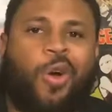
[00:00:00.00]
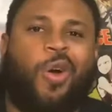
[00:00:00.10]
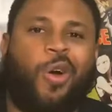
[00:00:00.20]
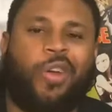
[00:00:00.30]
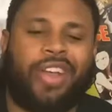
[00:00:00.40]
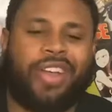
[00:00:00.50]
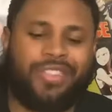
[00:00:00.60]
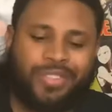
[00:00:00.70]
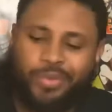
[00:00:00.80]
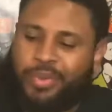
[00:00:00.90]
Alright
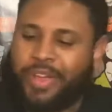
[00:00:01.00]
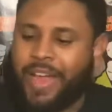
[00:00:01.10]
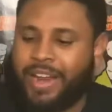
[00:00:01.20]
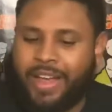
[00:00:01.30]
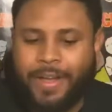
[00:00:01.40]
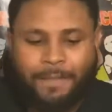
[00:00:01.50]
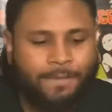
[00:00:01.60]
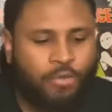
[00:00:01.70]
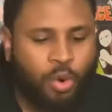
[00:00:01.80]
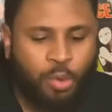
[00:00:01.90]
guys, we got
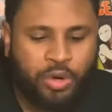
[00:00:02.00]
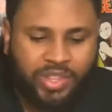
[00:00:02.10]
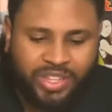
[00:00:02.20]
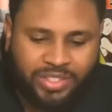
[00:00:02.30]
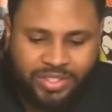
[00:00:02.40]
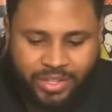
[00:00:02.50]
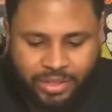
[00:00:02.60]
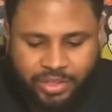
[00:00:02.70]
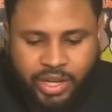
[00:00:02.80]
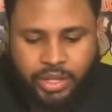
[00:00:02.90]
4 more things to take a
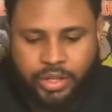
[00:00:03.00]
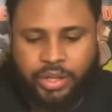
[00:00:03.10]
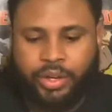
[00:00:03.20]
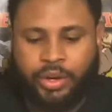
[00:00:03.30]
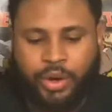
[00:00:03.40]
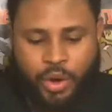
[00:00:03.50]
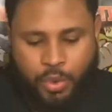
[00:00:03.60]
look at here.